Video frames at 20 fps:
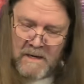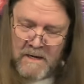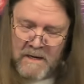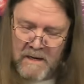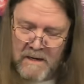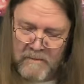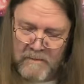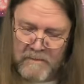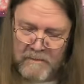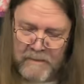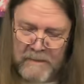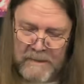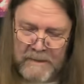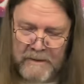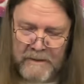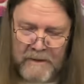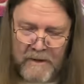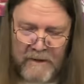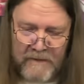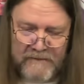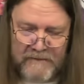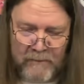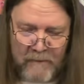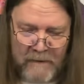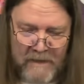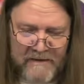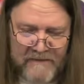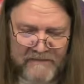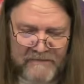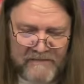I would read it all
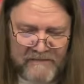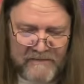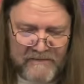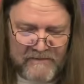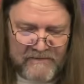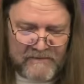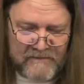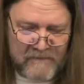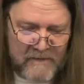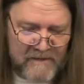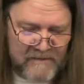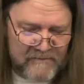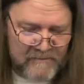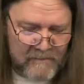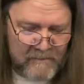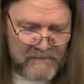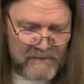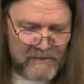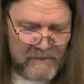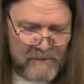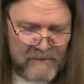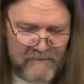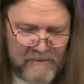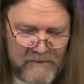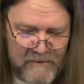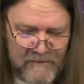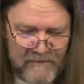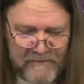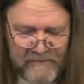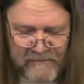twice. Strength from the
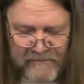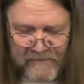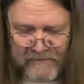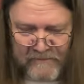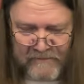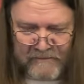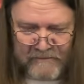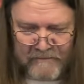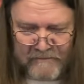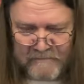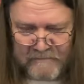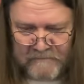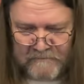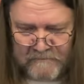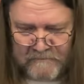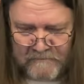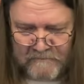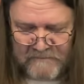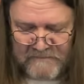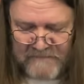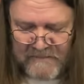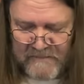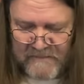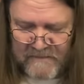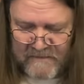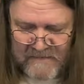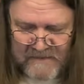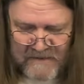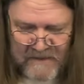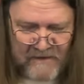universe.
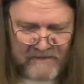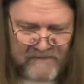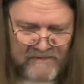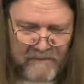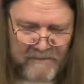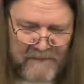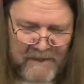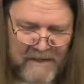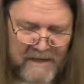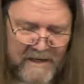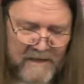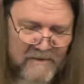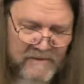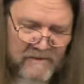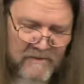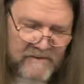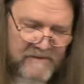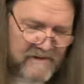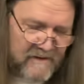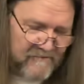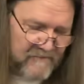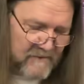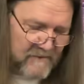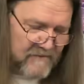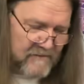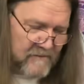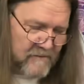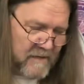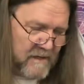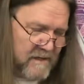There's a polarital
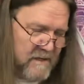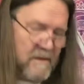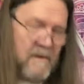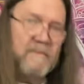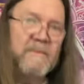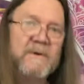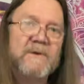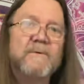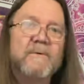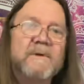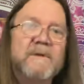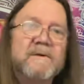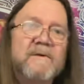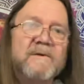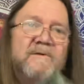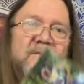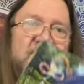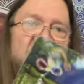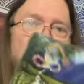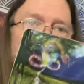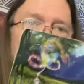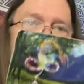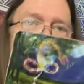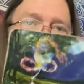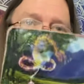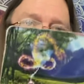difference right here between these two.